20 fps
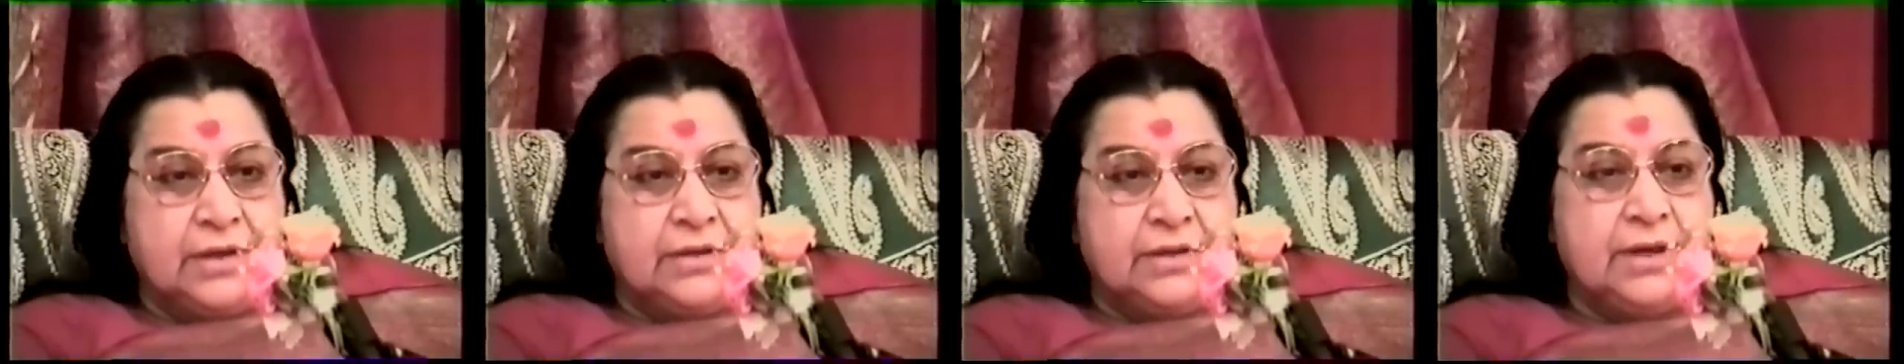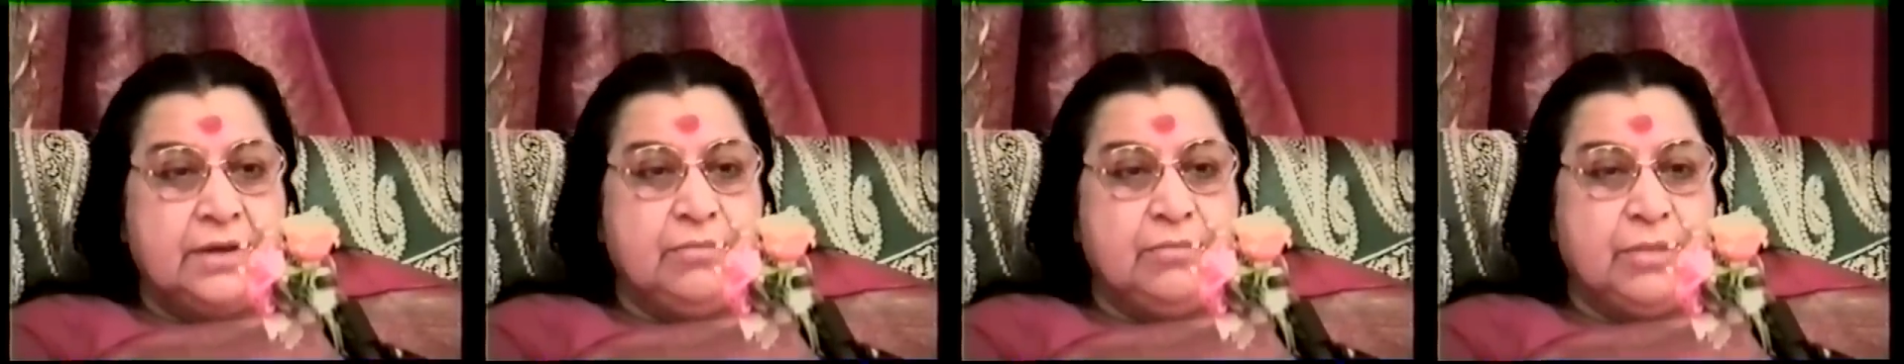
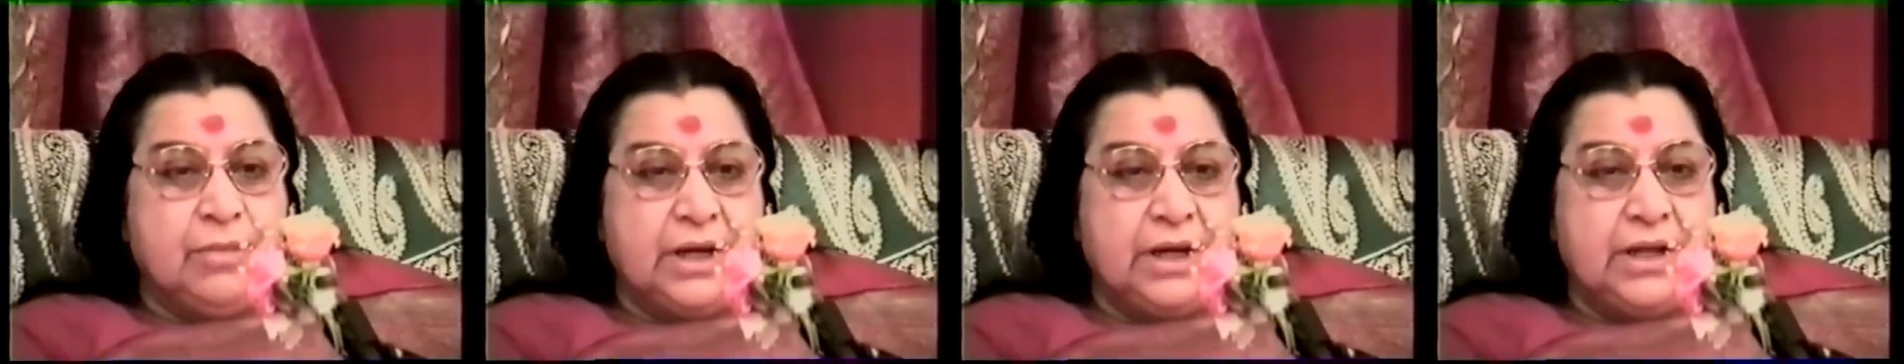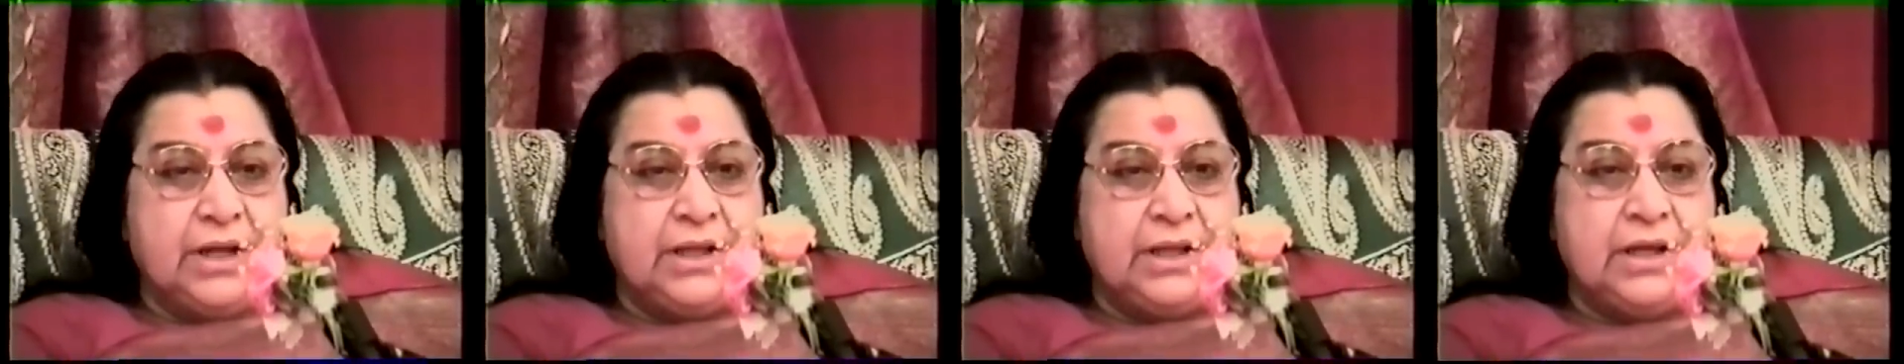Then
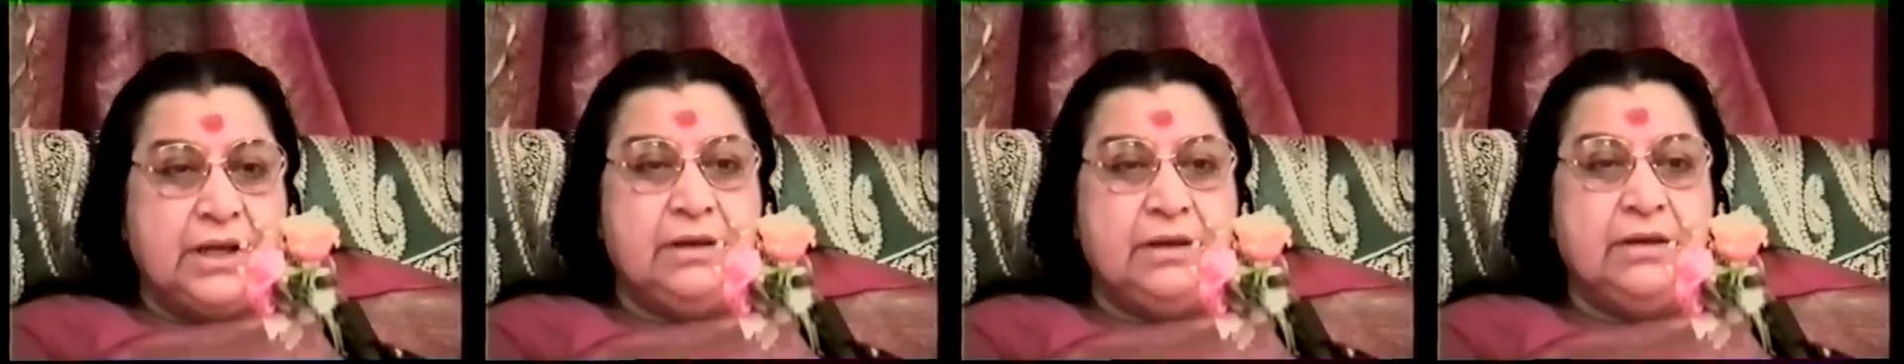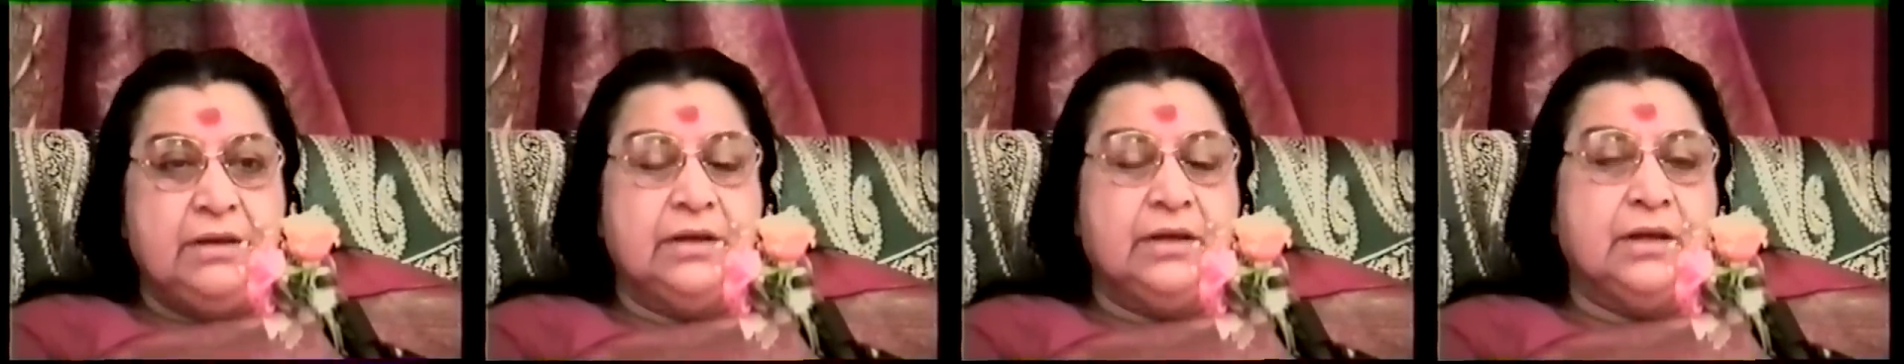Monday
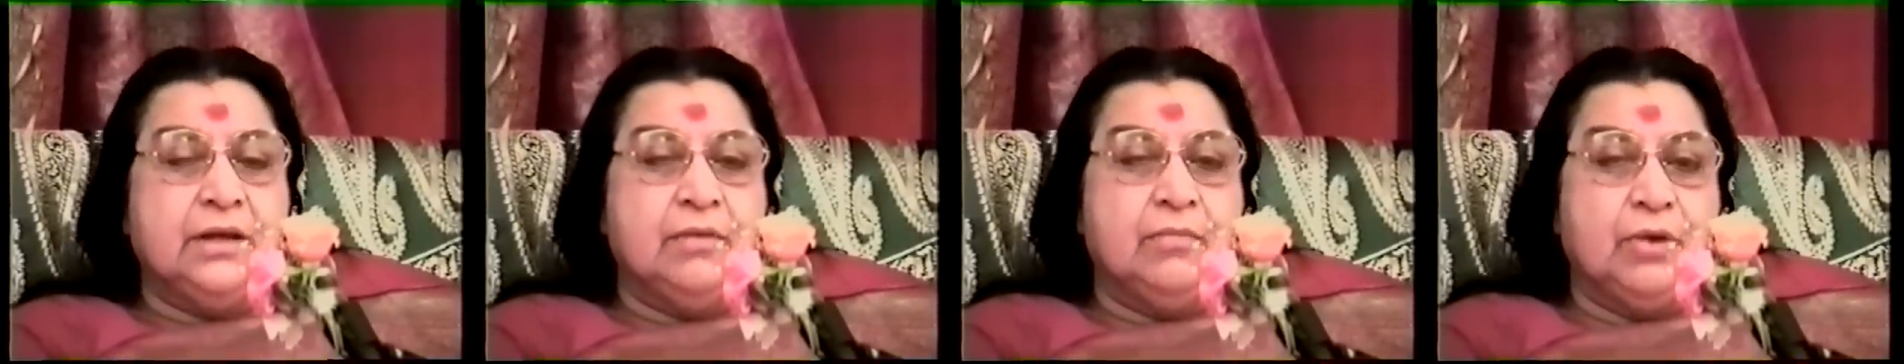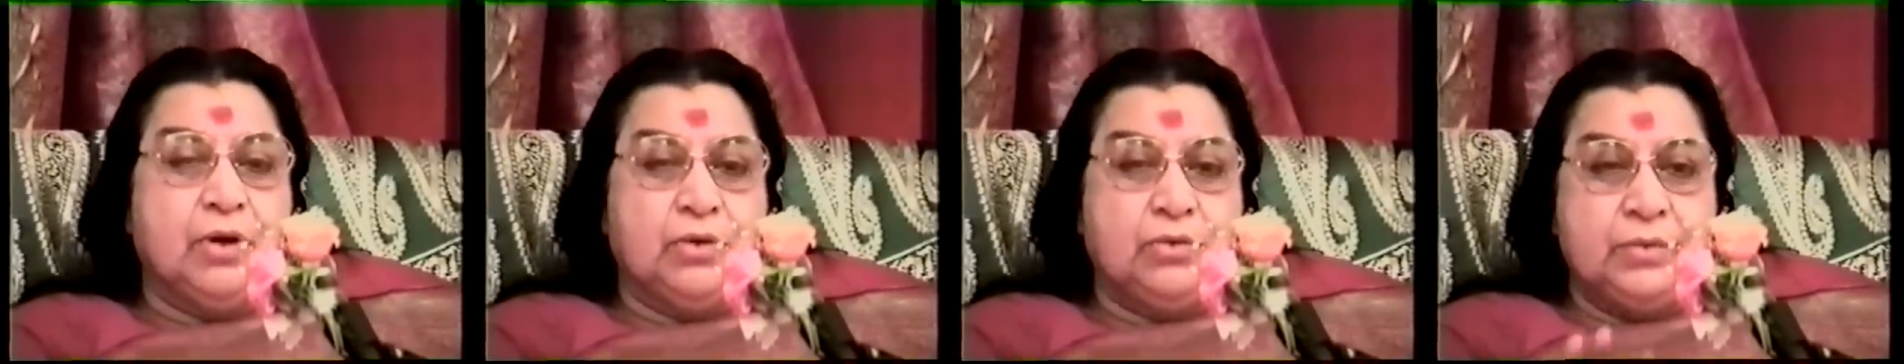they'll
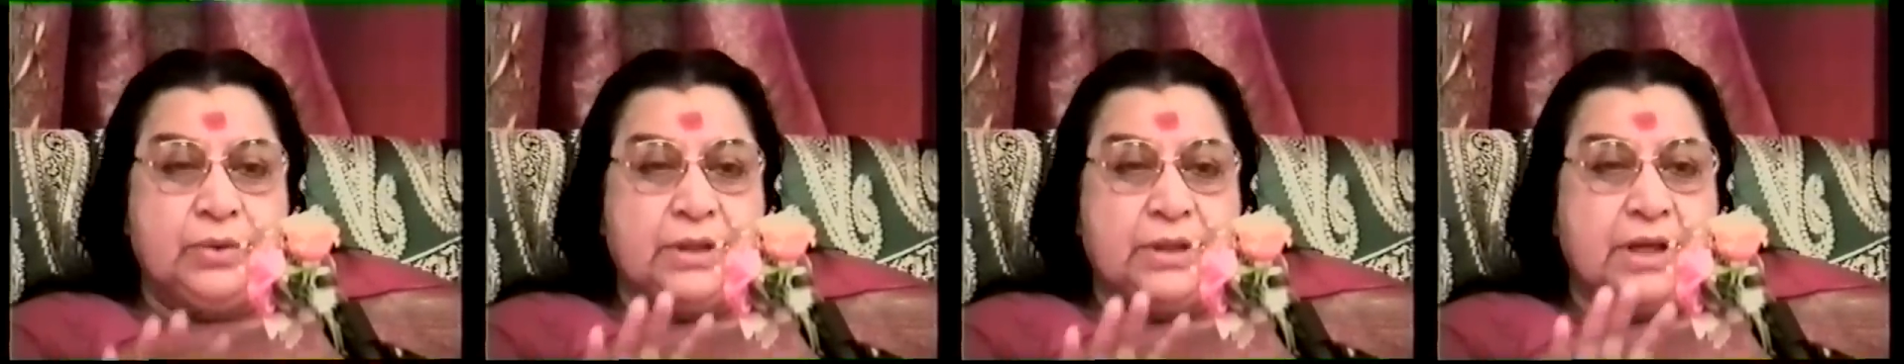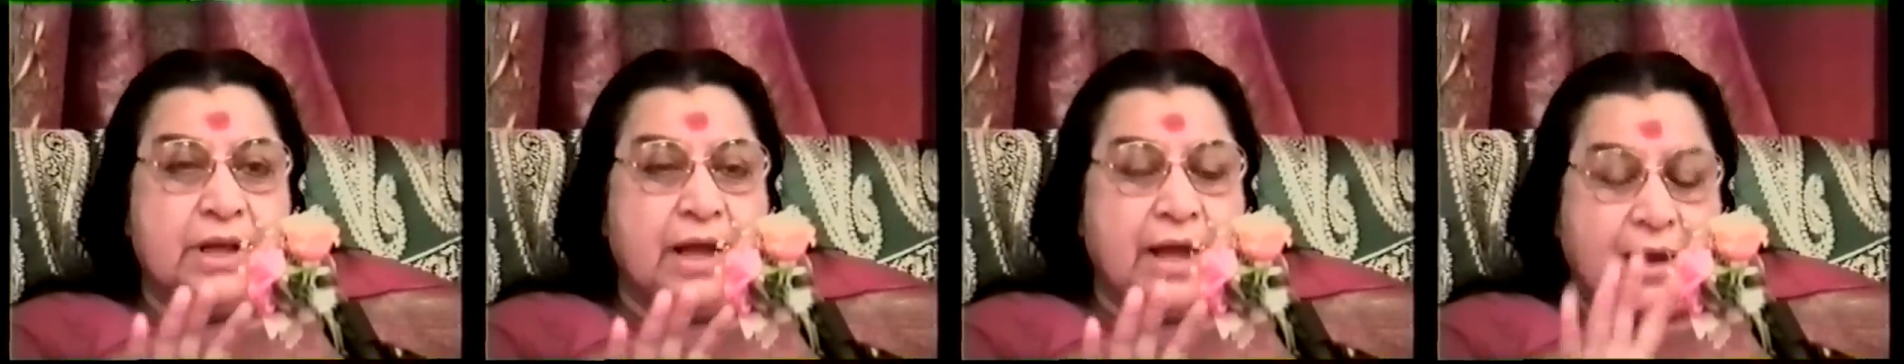come out
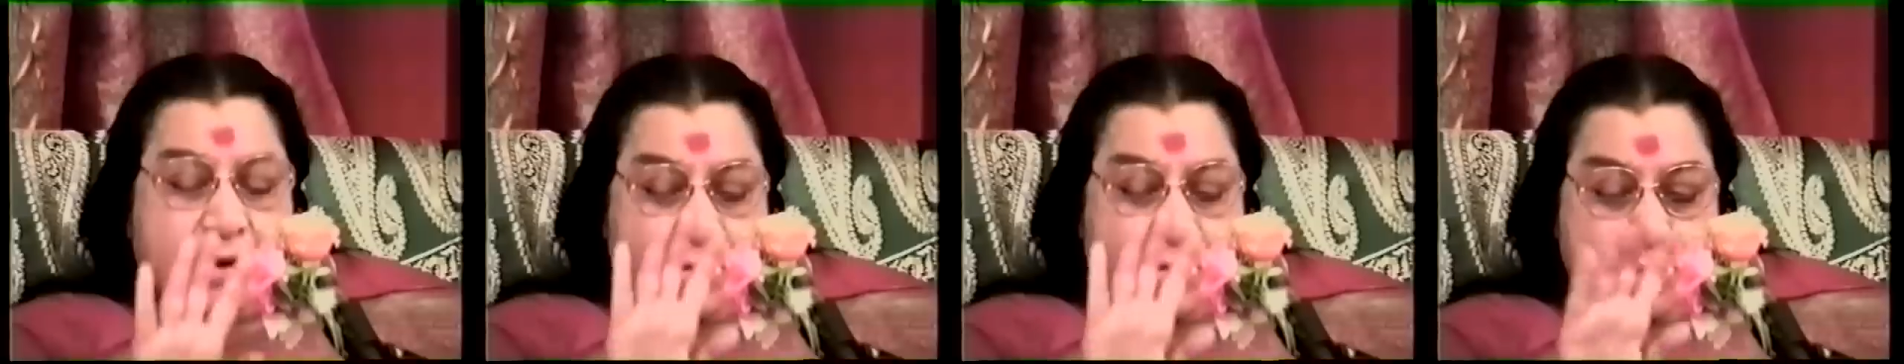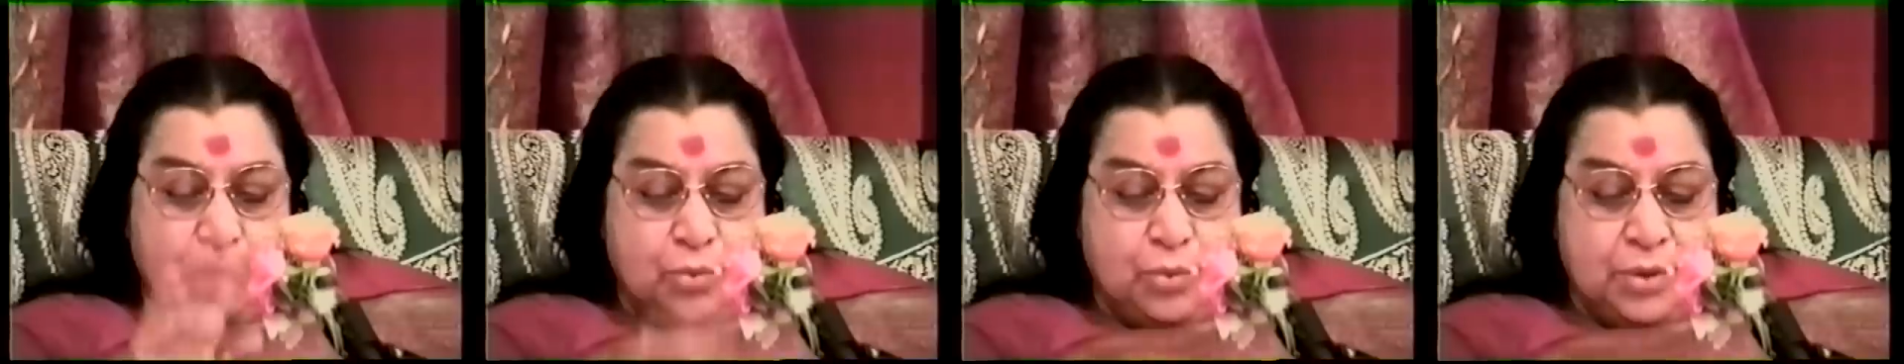with a
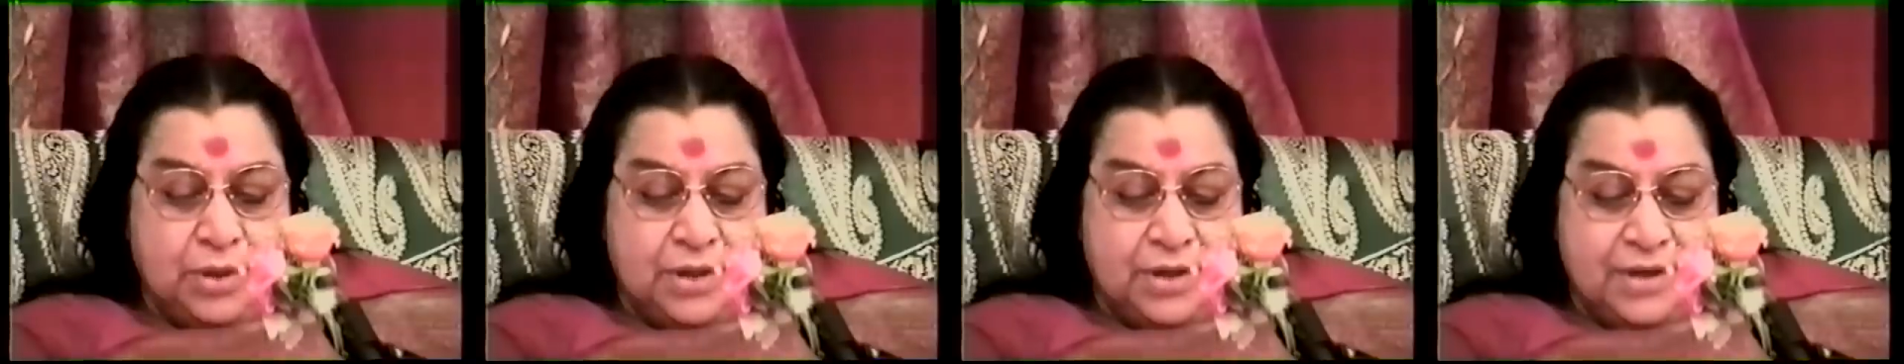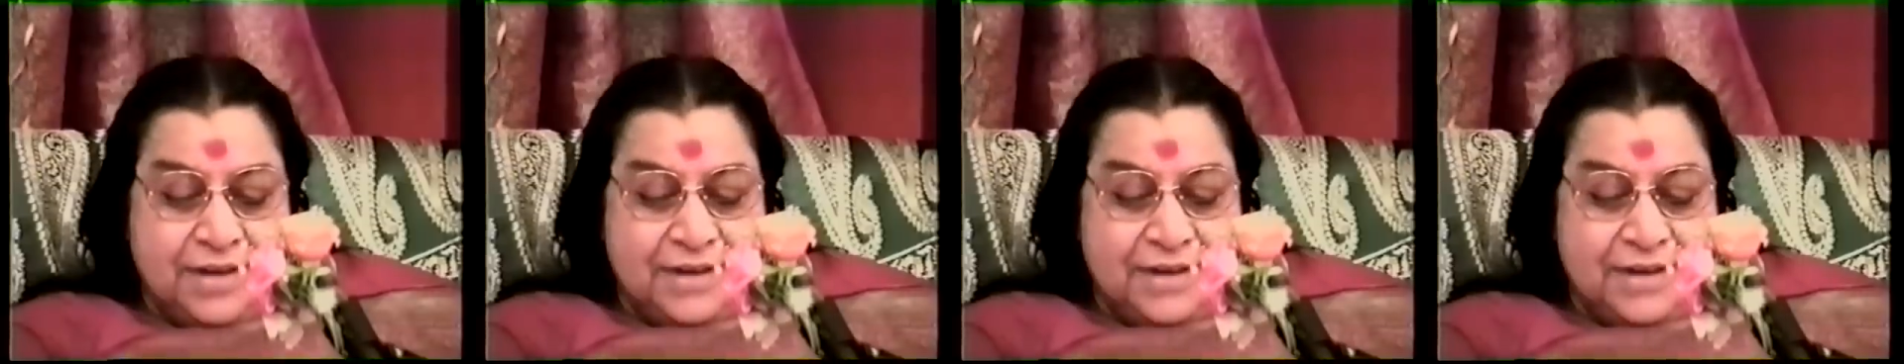hangover.